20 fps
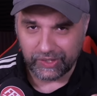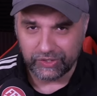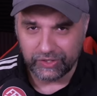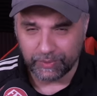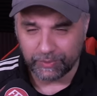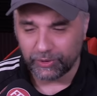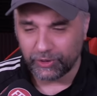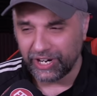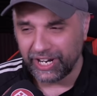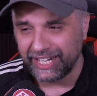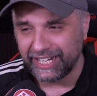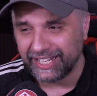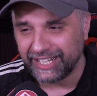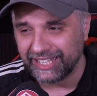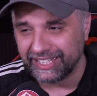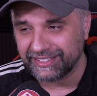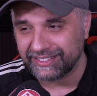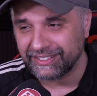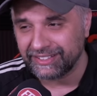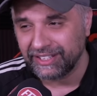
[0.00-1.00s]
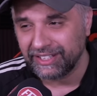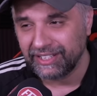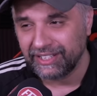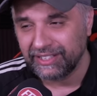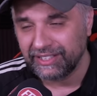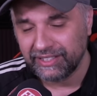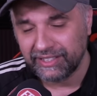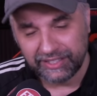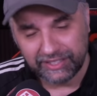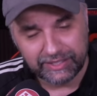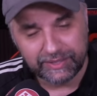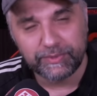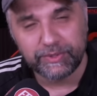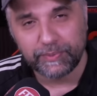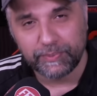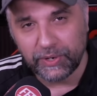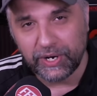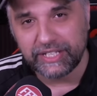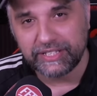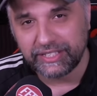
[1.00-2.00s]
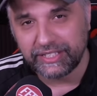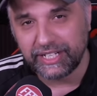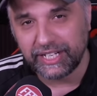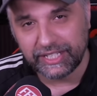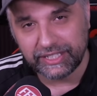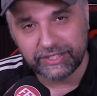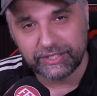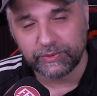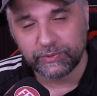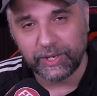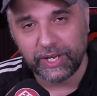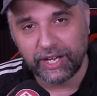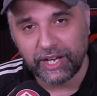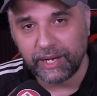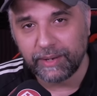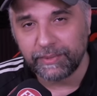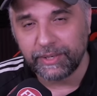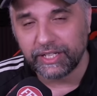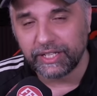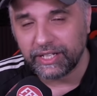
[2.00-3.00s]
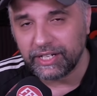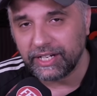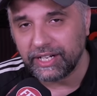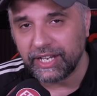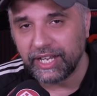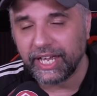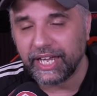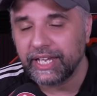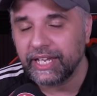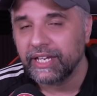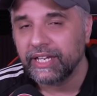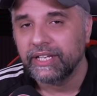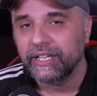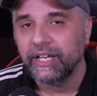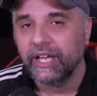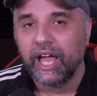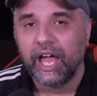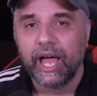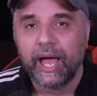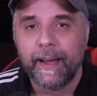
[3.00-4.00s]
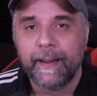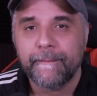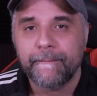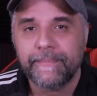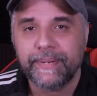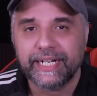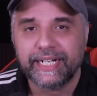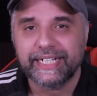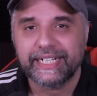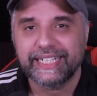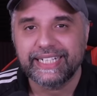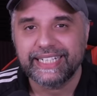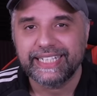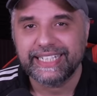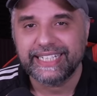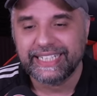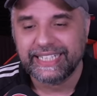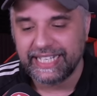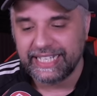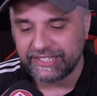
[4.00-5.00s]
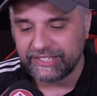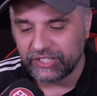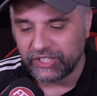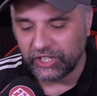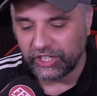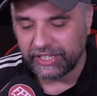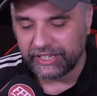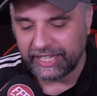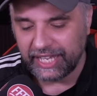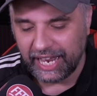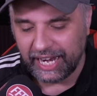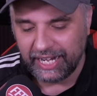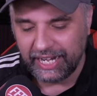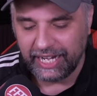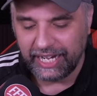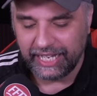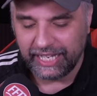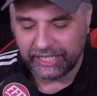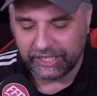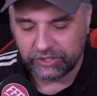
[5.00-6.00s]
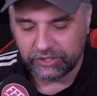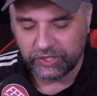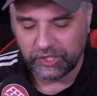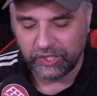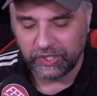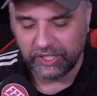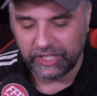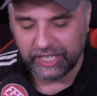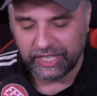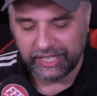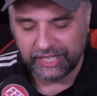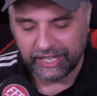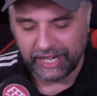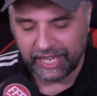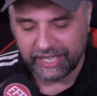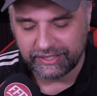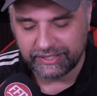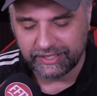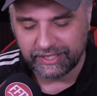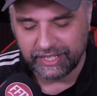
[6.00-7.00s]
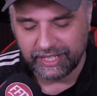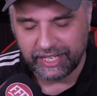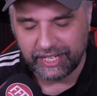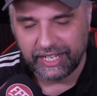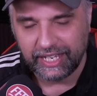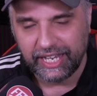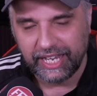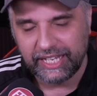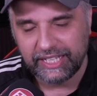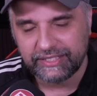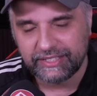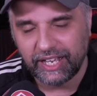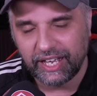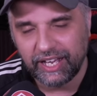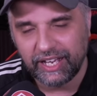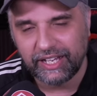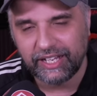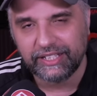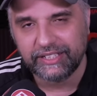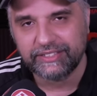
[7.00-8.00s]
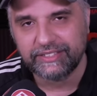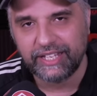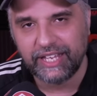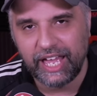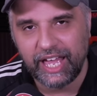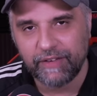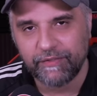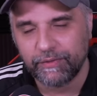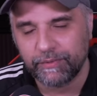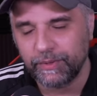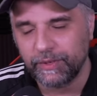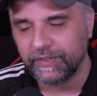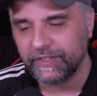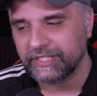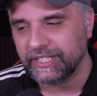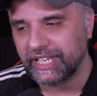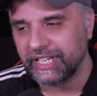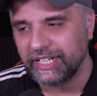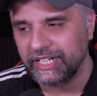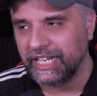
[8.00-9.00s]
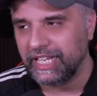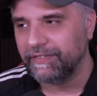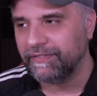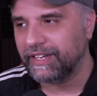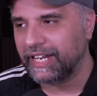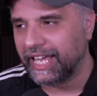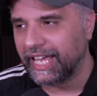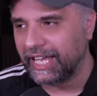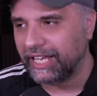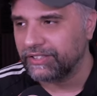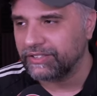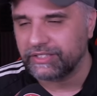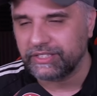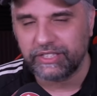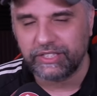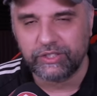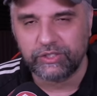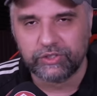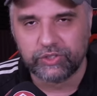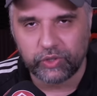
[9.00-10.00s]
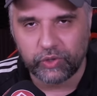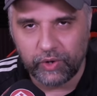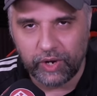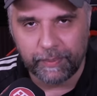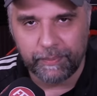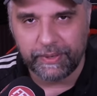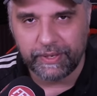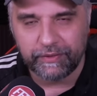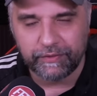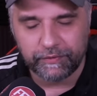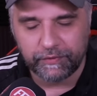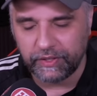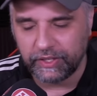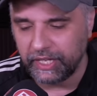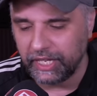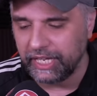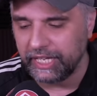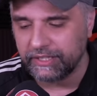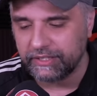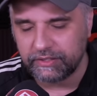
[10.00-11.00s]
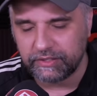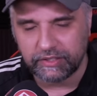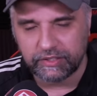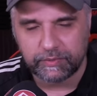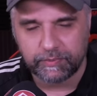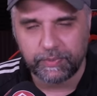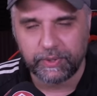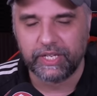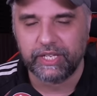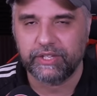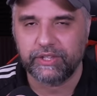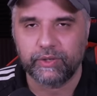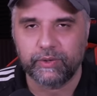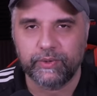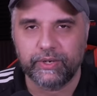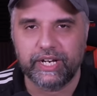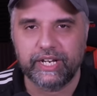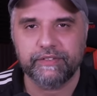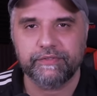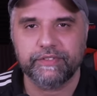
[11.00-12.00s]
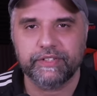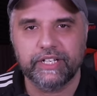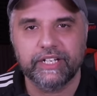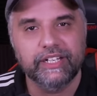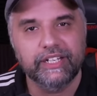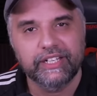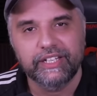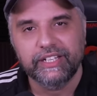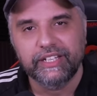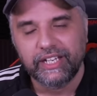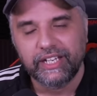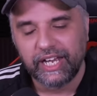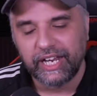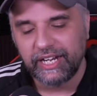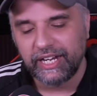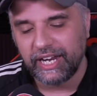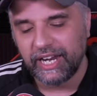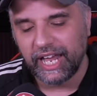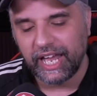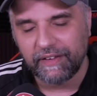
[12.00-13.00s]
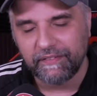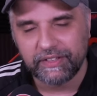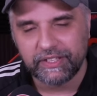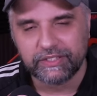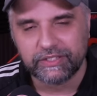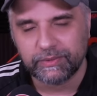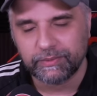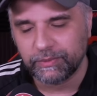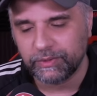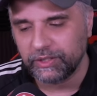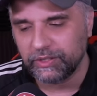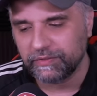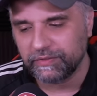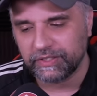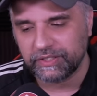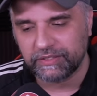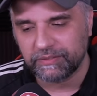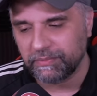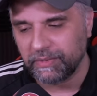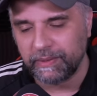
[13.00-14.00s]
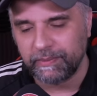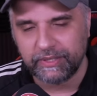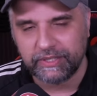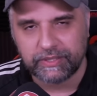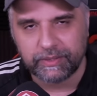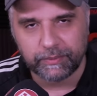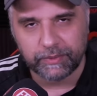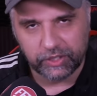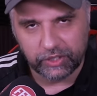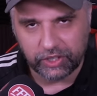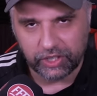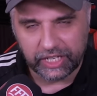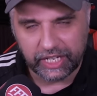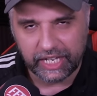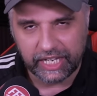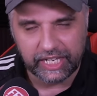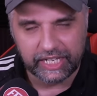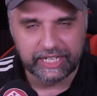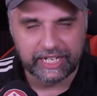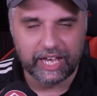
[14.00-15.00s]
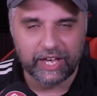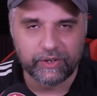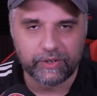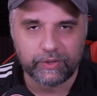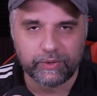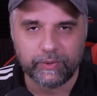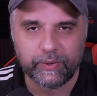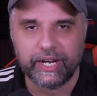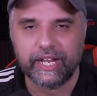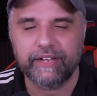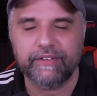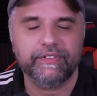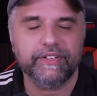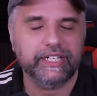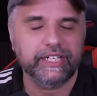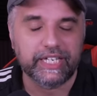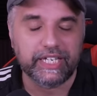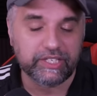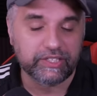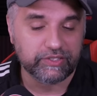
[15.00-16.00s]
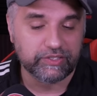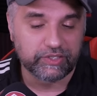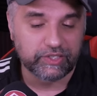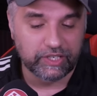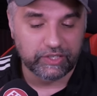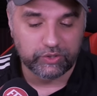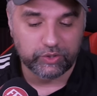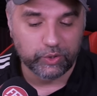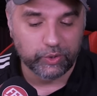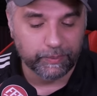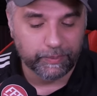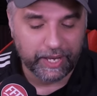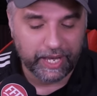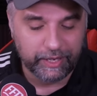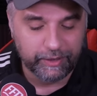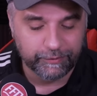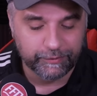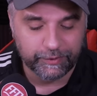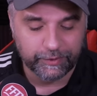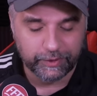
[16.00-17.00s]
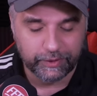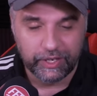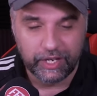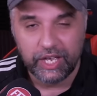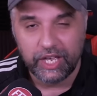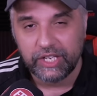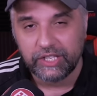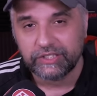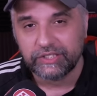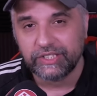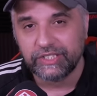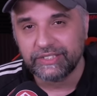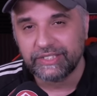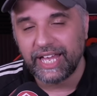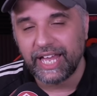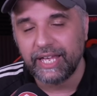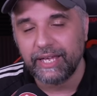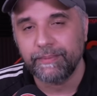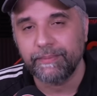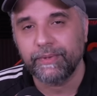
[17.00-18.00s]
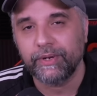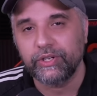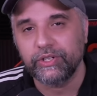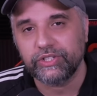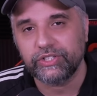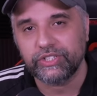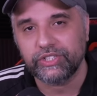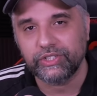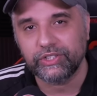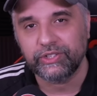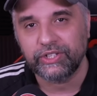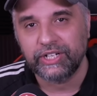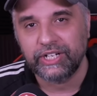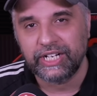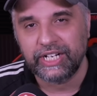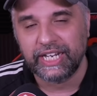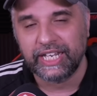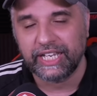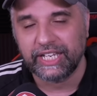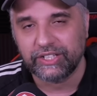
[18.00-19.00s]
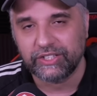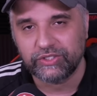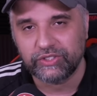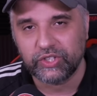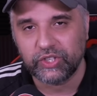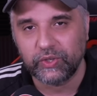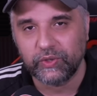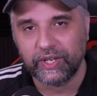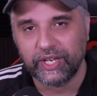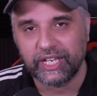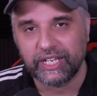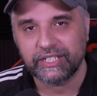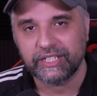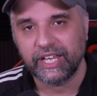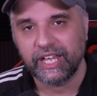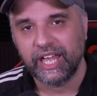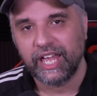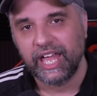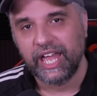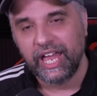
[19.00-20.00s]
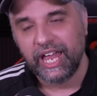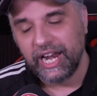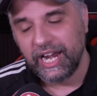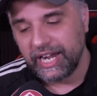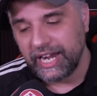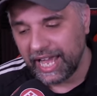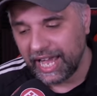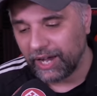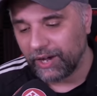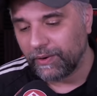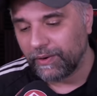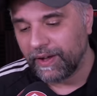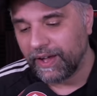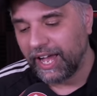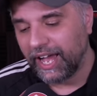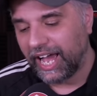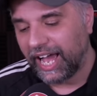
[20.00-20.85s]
Some great nights, some depressing nights as well, I'm not going to lie. But it's got that link to it, hasn't it? It's hard to ever move. It's like leaving a house that you grew up in for years since birth or whatever, and then having to move and maybe someone knocking it down or whatever. It's all painful. So there's that emotional link to it. Now,